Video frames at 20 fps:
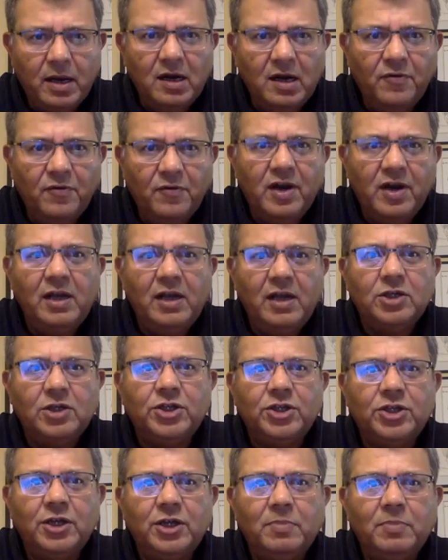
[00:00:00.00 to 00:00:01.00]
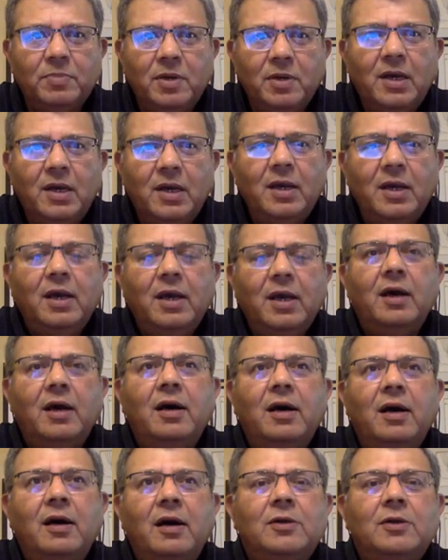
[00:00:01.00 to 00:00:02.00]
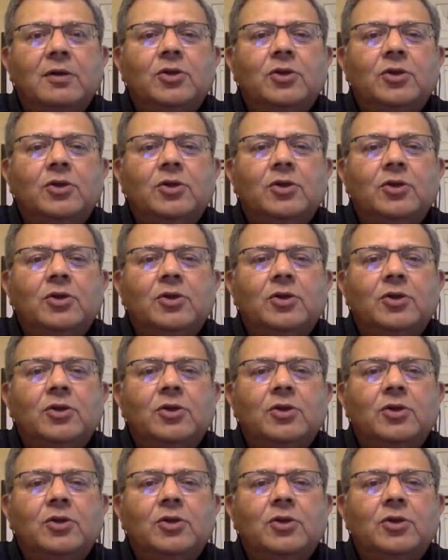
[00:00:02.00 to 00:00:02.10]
kind of a relationship. Uh,